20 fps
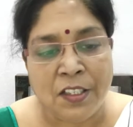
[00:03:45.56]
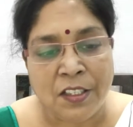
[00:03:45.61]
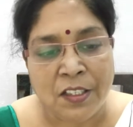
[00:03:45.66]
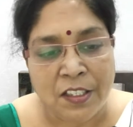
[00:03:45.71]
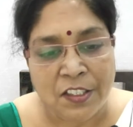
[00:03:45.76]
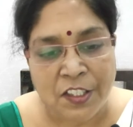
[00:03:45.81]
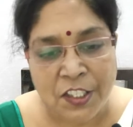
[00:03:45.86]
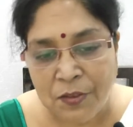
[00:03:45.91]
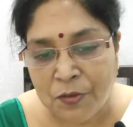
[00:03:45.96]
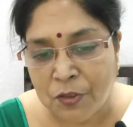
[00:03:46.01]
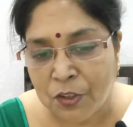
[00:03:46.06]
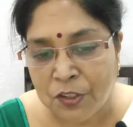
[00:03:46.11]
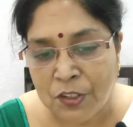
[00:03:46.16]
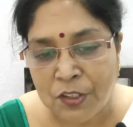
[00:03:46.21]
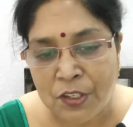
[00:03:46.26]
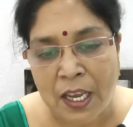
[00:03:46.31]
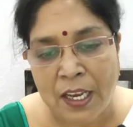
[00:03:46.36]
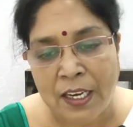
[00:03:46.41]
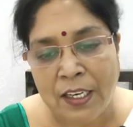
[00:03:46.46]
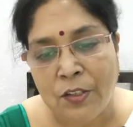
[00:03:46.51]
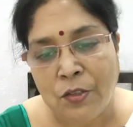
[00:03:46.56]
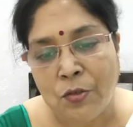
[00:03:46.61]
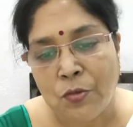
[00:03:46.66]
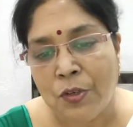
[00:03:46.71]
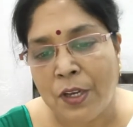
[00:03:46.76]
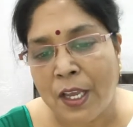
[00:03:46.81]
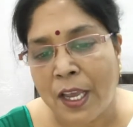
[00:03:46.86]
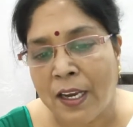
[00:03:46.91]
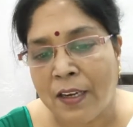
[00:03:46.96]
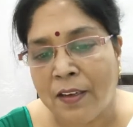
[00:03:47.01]
She was dying to
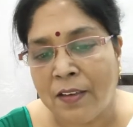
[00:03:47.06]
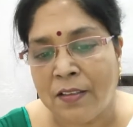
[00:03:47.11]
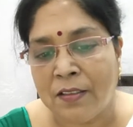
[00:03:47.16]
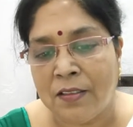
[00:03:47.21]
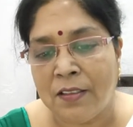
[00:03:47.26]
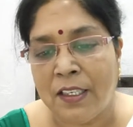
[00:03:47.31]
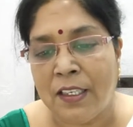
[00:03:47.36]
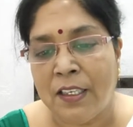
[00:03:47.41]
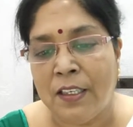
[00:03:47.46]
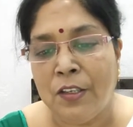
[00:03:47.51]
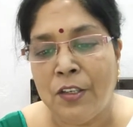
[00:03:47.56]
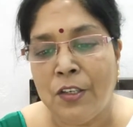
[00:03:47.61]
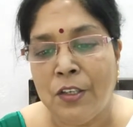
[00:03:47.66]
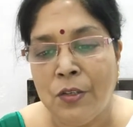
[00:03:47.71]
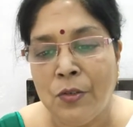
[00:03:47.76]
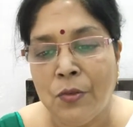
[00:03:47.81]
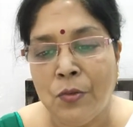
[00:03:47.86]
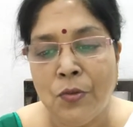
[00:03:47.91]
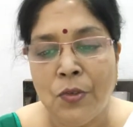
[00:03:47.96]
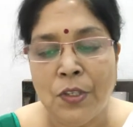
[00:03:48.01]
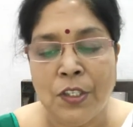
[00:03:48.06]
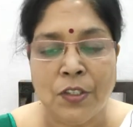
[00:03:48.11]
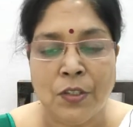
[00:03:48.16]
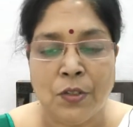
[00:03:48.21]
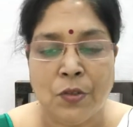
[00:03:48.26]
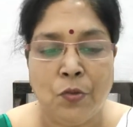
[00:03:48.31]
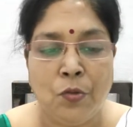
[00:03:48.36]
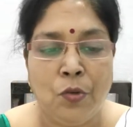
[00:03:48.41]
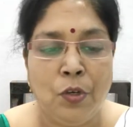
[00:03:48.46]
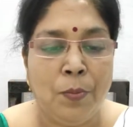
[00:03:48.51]
get a new
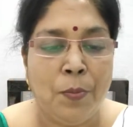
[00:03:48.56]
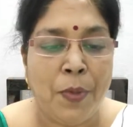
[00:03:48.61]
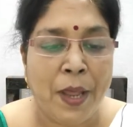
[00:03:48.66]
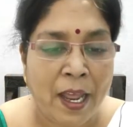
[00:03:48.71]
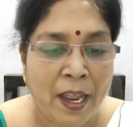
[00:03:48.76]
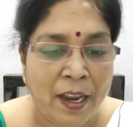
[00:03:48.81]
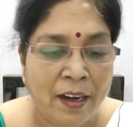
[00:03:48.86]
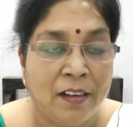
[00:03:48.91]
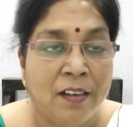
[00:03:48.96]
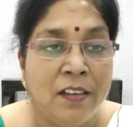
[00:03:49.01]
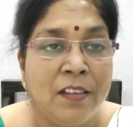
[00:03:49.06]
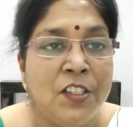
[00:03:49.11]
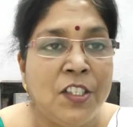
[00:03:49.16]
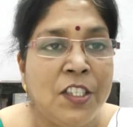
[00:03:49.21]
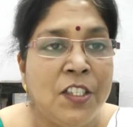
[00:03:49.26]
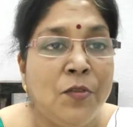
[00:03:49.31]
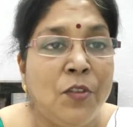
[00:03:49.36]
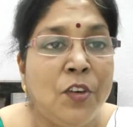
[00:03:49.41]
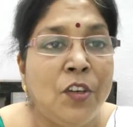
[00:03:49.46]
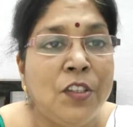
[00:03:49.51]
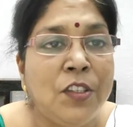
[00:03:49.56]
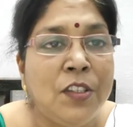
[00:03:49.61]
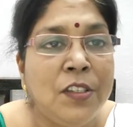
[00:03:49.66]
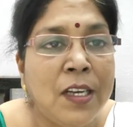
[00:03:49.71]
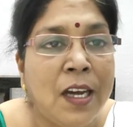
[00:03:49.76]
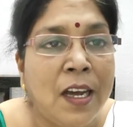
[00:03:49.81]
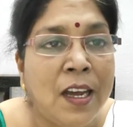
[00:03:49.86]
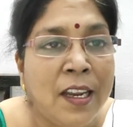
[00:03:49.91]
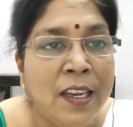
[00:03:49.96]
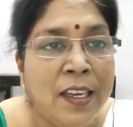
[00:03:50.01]
school bag. She was
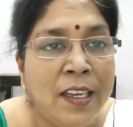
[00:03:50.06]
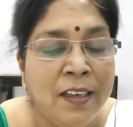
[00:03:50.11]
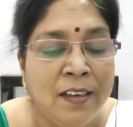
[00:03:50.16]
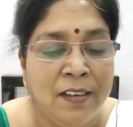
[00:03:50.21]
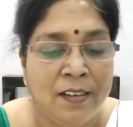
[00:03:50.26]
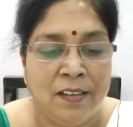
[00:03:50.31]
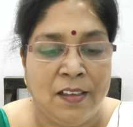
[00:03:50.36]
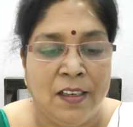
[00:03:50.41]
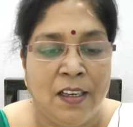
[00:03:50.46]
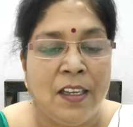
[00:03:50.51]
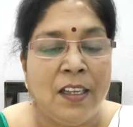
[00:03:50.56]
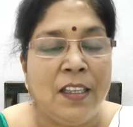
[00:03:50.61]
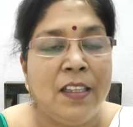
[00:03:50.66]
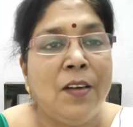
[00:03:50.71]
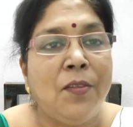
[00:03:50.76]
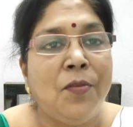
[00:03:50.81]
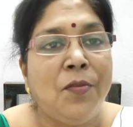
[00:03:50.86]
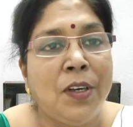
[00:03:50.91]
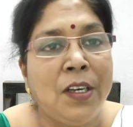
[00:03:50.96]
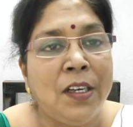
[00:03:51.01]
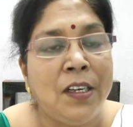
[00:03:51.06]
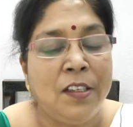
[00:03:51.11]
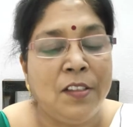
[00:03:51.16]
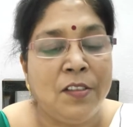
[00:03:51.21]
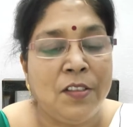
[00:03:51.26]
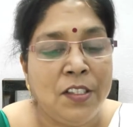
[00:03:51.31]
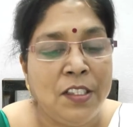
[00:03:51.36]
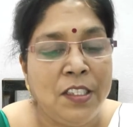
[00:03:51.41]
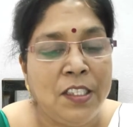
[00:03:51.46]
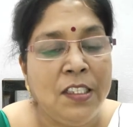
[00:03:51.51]
dying. The word,
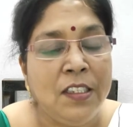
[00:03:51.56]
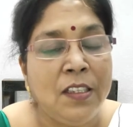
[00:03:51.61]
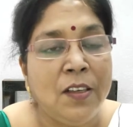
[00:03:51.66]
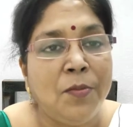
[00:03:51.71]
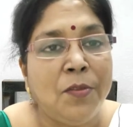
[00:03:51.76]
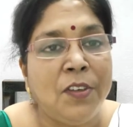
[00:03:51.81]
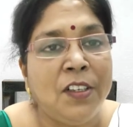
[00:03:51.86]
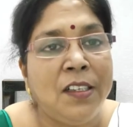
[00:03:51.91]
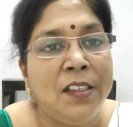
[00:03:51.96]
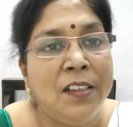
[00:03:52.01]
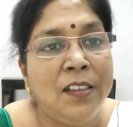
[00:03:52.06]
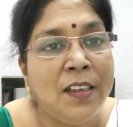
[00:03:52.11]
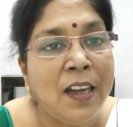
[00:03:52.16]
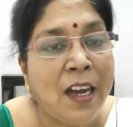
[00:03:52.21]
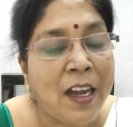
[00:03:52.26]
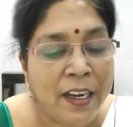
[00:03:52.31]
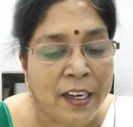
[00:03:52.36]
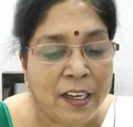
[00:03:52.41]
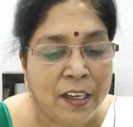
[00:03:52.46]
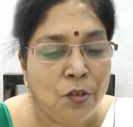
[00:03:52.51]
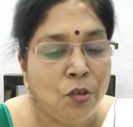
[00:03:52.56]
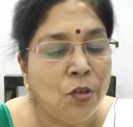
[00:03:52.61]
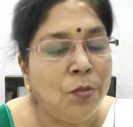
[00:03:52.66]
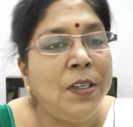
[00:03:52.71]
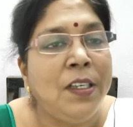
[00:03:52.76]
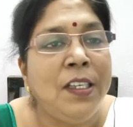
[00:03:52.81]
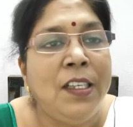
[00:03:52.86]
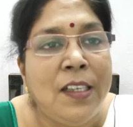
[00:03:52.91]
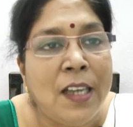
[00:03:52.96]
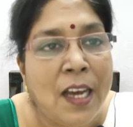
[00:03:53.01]
see the word dying.
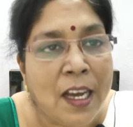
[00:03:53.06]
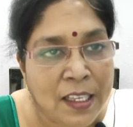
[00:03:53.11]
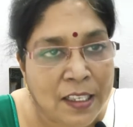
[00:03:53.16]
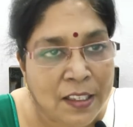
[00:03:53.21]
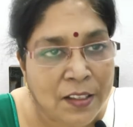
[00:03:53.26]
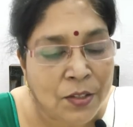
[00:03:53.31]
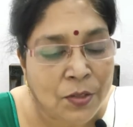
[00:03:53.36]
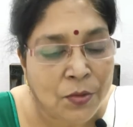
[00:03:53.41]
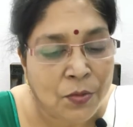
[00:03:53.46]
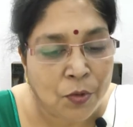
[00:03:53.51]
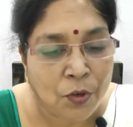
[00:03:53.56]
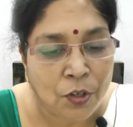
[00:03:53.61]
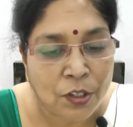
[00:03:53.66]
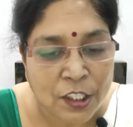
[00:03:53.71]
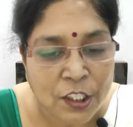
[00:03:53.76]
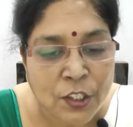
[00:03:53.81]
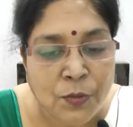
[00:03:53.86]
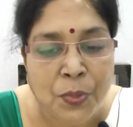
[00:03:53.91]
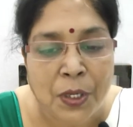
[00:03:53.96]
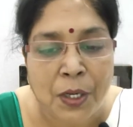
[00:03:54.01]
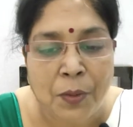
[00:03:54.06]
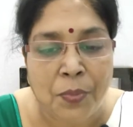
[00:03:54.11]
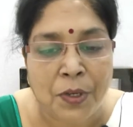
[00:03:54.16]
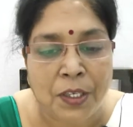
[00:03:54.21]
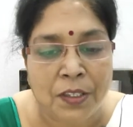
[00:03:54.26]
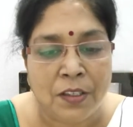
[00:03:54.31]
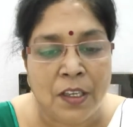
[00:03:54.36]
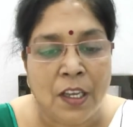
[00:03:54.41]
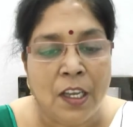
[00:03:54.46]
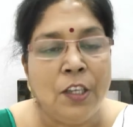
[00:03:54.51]
Nobody dies for this
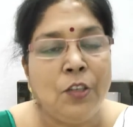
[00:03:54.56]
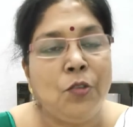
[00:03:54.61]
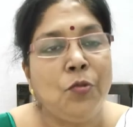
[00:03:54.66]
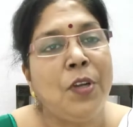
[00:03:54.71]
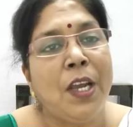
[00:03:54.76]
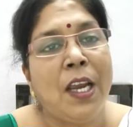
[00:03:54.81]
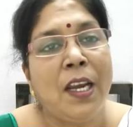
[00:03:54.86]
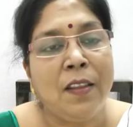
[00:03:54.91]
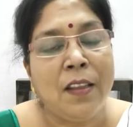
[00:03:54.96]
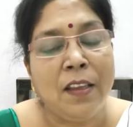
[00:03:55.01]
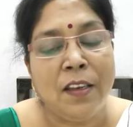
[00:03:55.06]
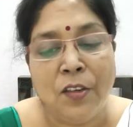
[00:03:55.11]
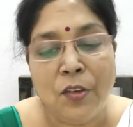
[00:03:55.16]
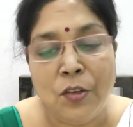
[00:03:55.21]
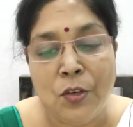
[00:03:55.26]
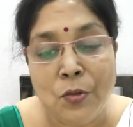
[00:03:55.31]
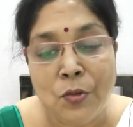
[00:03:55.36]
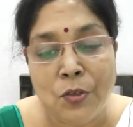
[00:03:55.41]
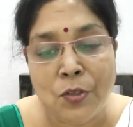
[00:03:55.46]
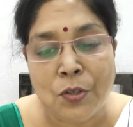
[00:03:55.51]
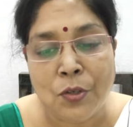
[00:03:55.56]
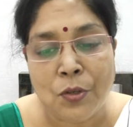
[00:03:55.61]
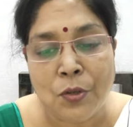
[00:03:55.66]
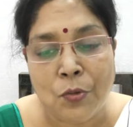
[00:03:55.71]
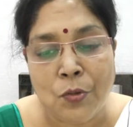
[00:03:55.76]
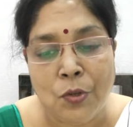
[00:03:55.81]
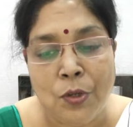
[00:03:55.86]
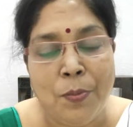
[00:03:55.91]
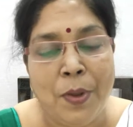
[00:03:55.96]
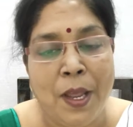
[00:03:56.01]
purpose to get the new
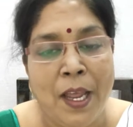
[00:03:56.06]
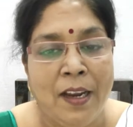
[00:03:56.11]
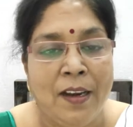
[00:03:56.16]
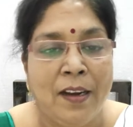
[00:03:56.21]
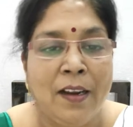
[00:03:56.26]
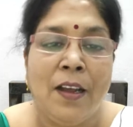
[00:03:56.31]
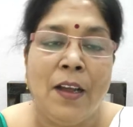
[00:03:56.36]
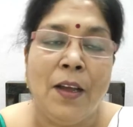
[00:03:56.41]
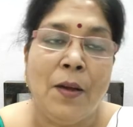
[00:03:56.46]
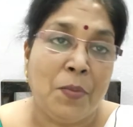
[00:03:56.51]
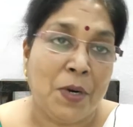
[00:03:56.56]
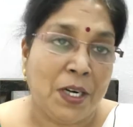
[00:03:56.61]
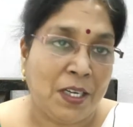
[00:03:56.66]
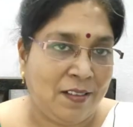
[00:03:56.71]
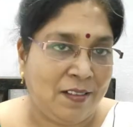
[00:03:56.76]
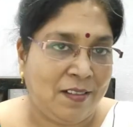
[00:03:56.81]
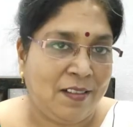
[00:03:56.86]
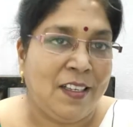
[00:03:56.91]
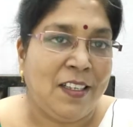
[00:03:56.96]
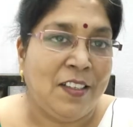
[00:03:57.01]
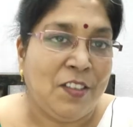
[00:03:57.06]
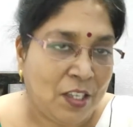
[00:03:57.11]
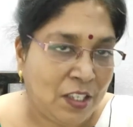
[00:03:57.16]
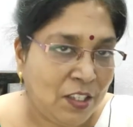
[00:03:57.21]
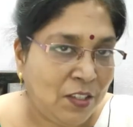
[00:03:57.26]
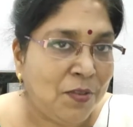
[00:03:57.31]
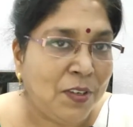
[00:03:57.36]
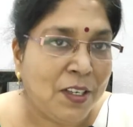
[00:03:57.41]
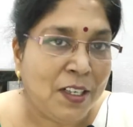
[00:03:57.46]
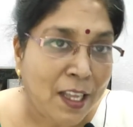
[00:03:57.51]
school bag. But
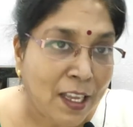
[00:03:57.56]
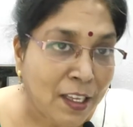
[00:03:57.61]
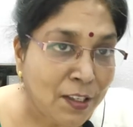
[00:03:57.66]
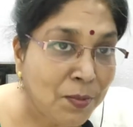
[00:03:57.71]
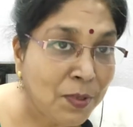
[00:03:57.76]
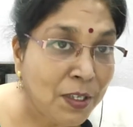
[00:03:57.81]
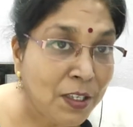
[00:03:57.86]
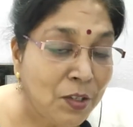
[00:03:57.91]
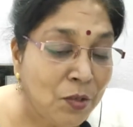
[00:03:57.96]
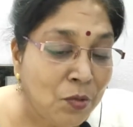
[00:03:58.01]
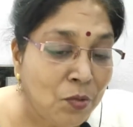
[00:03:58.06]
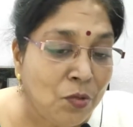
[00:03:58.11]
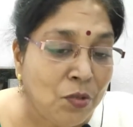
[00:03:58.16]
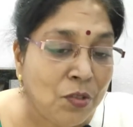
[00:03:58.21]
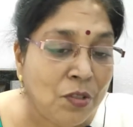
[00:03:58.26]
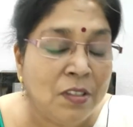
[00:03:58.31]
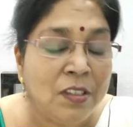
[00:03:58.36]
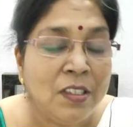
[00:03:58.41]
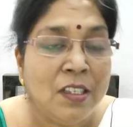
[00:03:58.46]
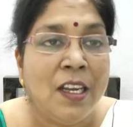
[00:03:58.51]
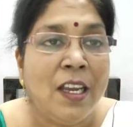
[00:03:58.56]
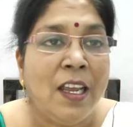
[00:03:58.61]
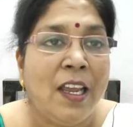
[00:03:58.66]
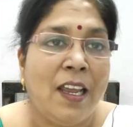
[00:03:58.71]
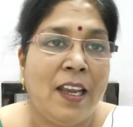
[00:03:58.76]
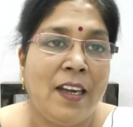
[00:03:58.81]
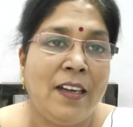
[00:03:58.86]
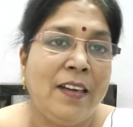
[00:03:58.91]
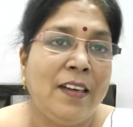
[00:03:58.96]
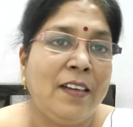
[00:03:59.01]
such word has been used,
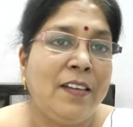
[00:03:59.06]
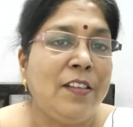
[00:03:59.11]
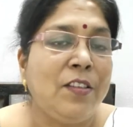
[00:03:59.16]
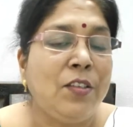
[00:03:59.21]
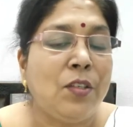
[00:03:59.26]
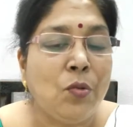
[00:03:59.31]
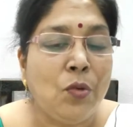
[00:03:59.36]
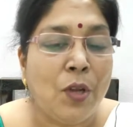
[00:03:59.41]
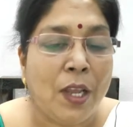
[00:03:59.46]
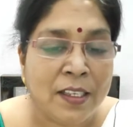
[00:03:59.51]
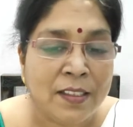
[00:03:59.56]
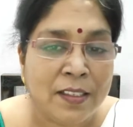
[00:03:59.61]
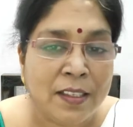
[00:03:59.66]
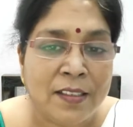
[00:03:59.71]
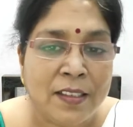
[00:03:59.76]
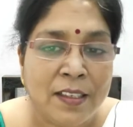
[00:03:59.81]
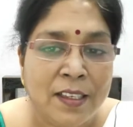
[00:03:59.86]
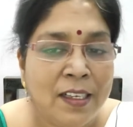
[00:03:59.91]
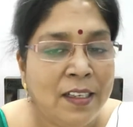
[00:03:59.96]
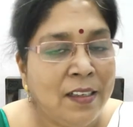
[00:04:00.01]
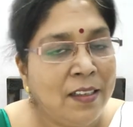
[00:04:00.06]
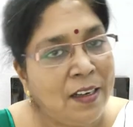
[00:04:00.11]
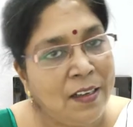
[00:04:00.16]
and it is to exaggerate.